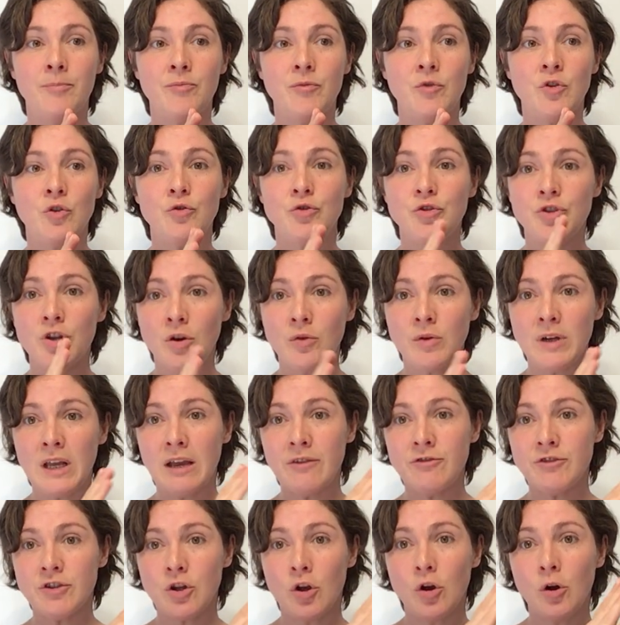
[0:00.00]
you don't
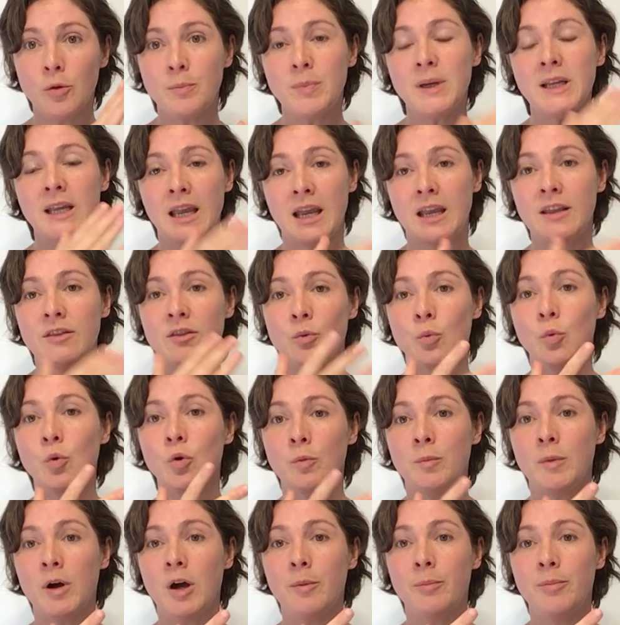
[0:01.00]
have to complicate the
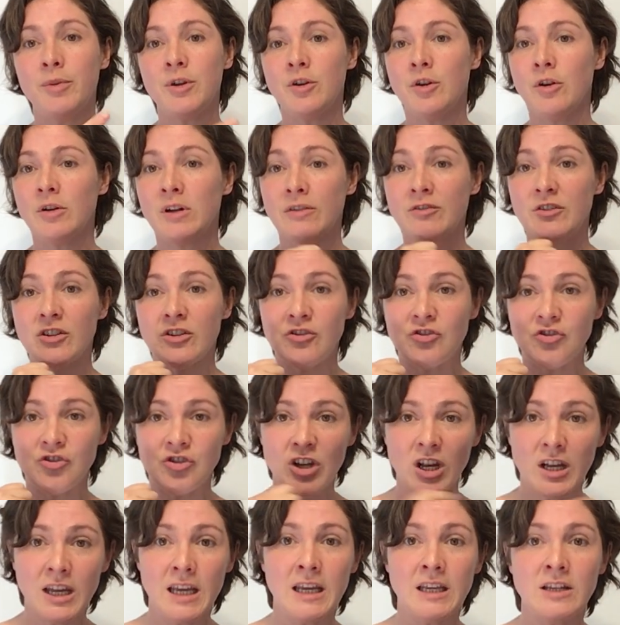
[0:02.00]
warm-up. You don't have to
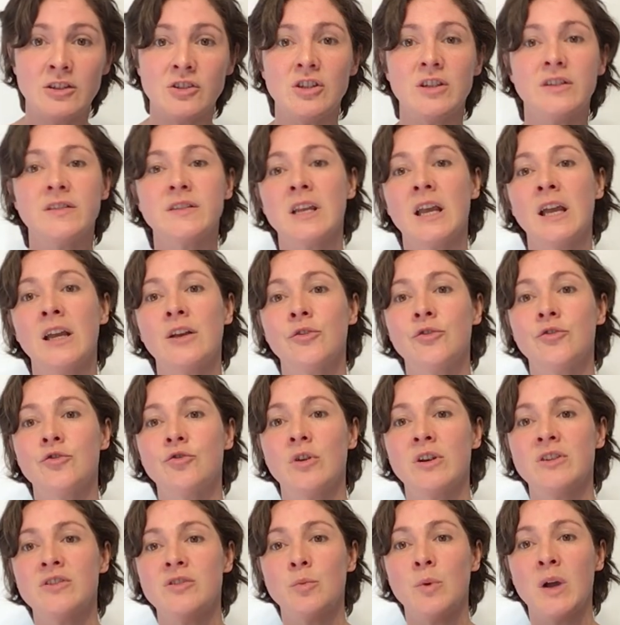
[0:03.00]
chuck it into your scale
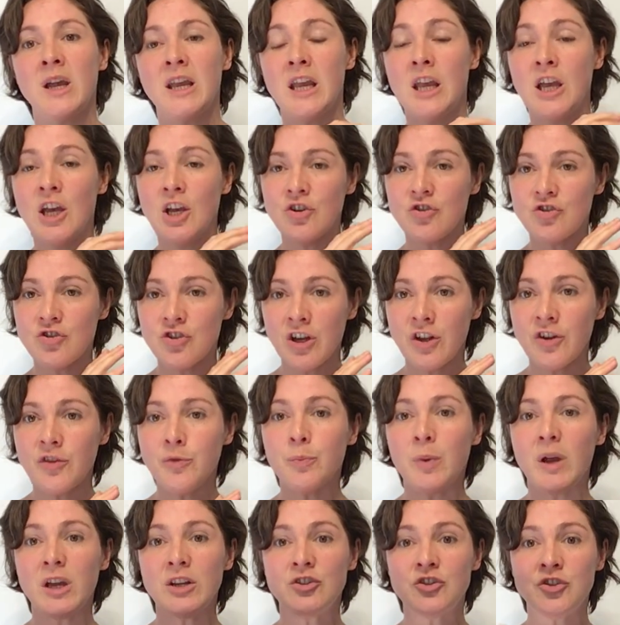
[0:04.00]
straight away.
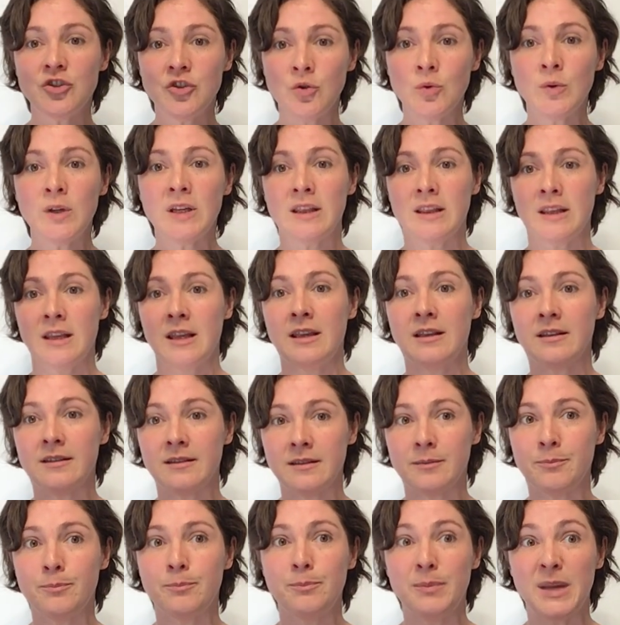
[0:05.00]
Just by doing
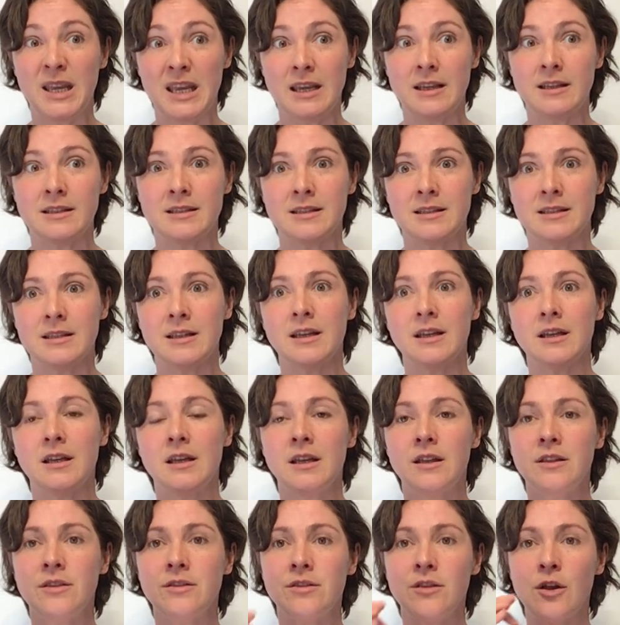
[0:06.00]
this bit,
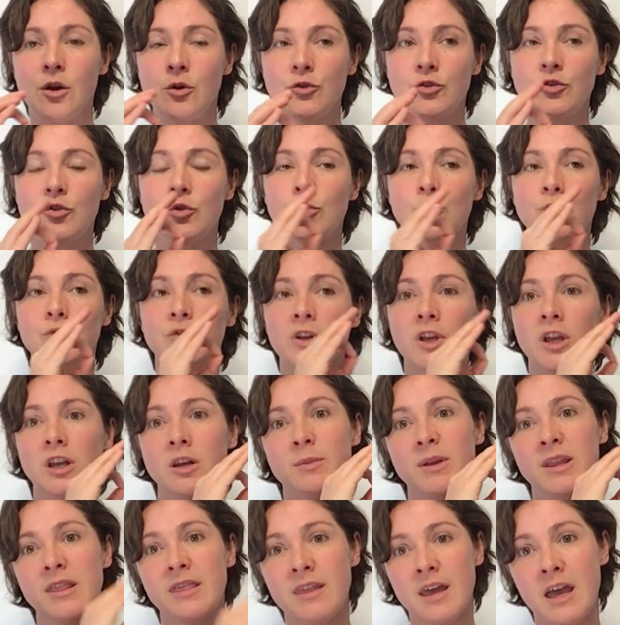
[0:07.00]
those tools are going
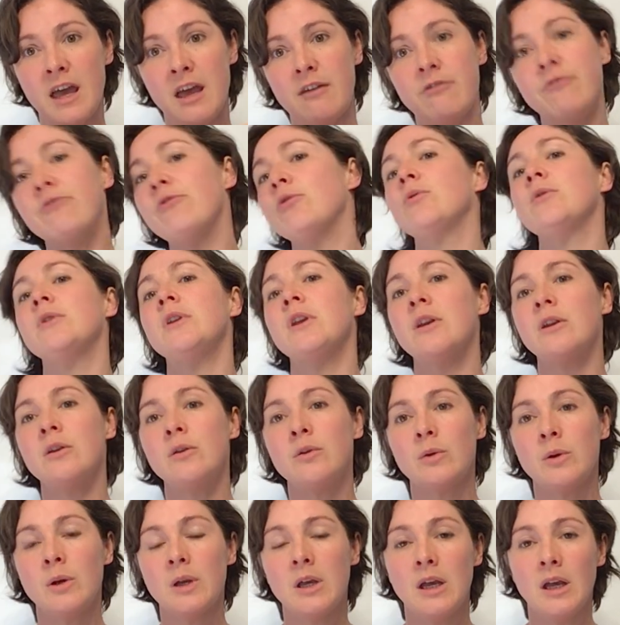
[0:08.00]
to be there for
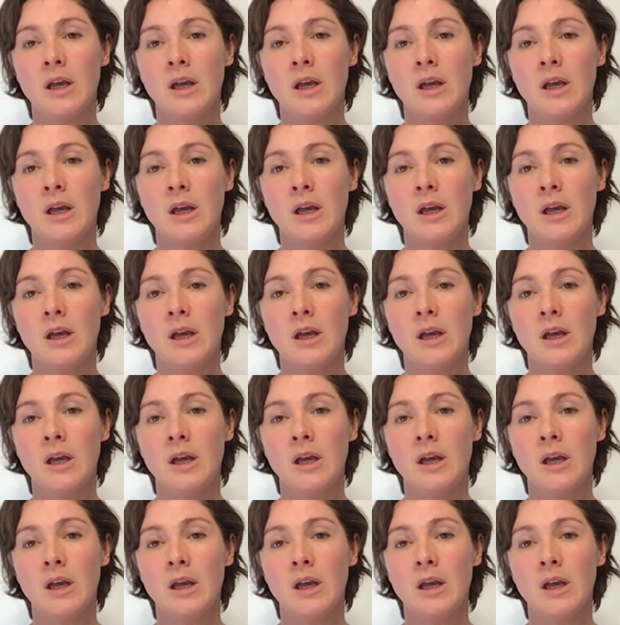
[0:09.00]
you